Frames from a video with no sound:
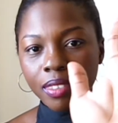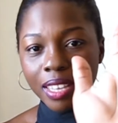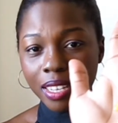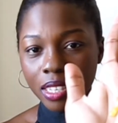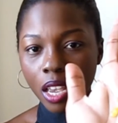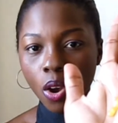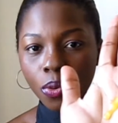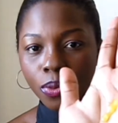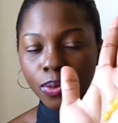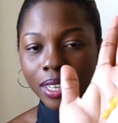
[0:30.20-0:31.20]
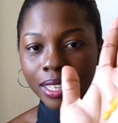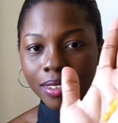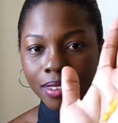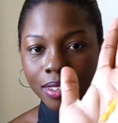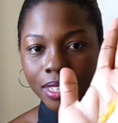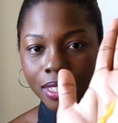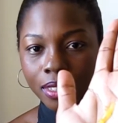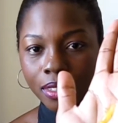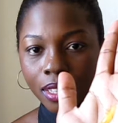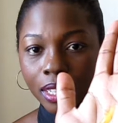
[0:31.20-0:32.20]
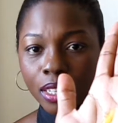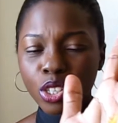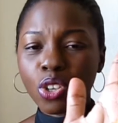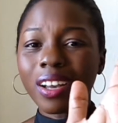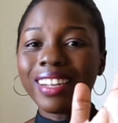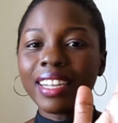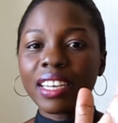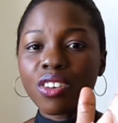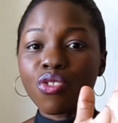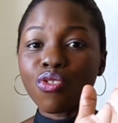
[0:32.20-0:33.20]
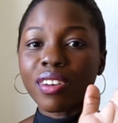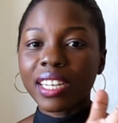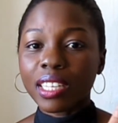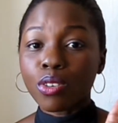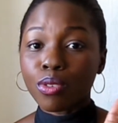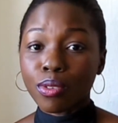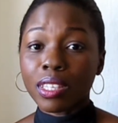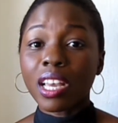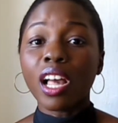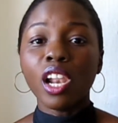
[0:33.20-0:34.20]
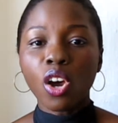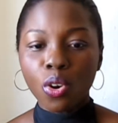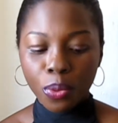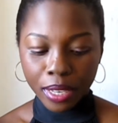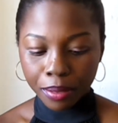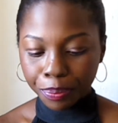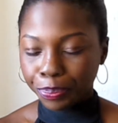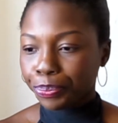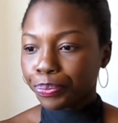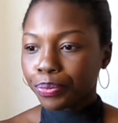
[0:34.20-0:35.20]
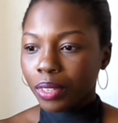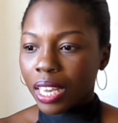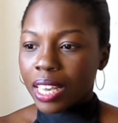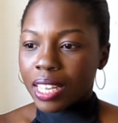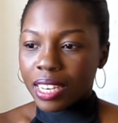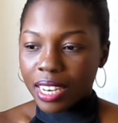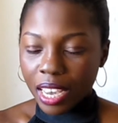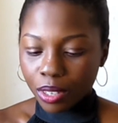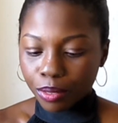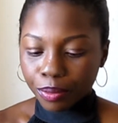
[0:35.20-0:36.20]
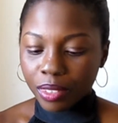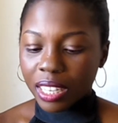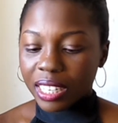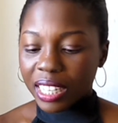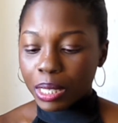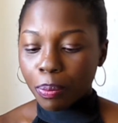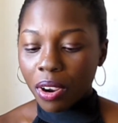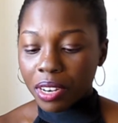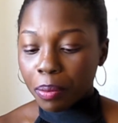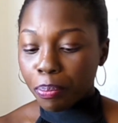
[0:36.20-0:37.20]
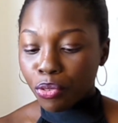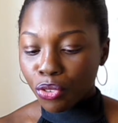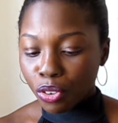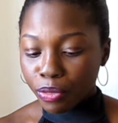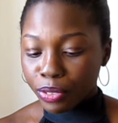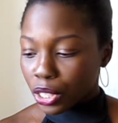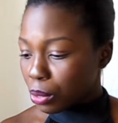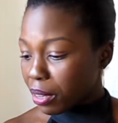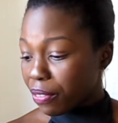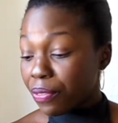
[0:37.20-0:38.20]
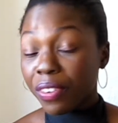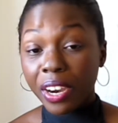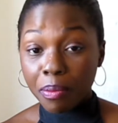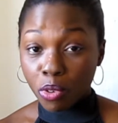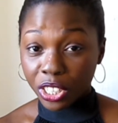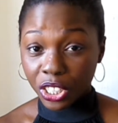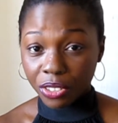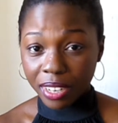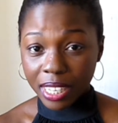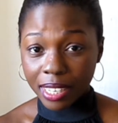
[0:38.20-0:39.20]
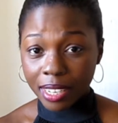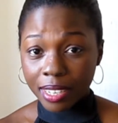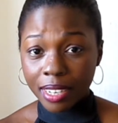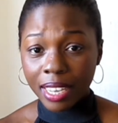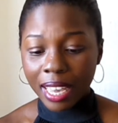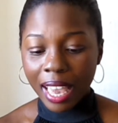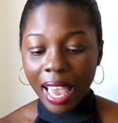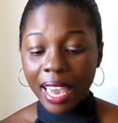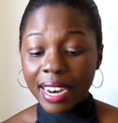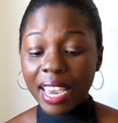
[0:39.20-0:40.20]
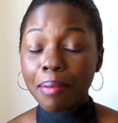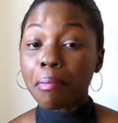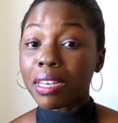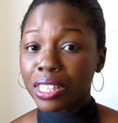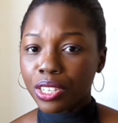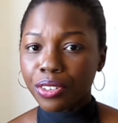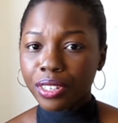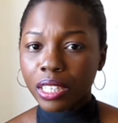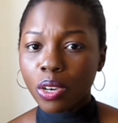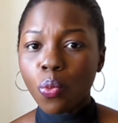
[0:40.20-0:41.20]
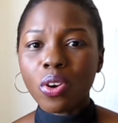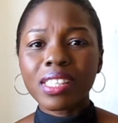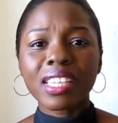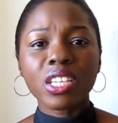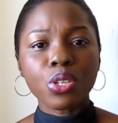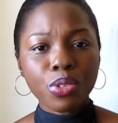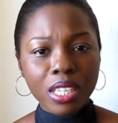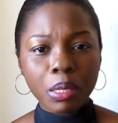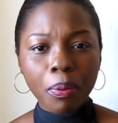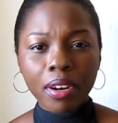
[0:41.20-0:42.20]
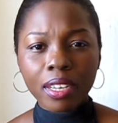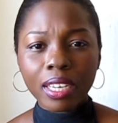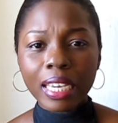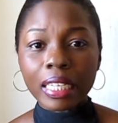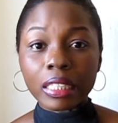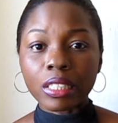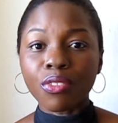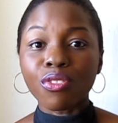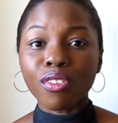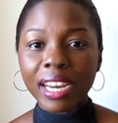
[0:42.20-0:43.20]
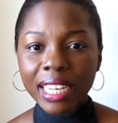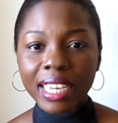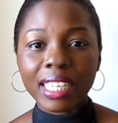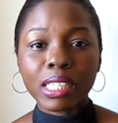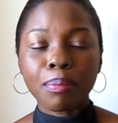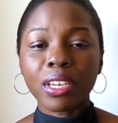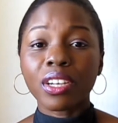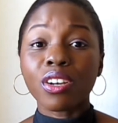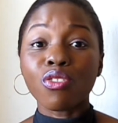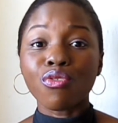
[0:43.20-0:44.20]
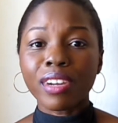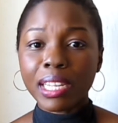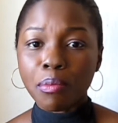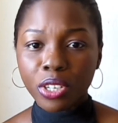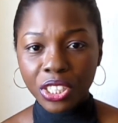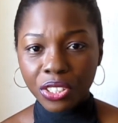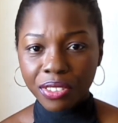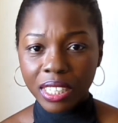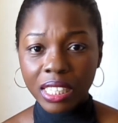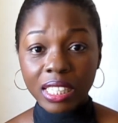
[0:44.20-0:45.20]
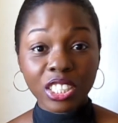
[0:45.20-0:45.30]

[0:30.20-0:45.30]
That's how it looks. So a little really goes a long way. Now this product proves to be very moisturizing, and I must agree, once I use this product it really gets my hair really moisturized.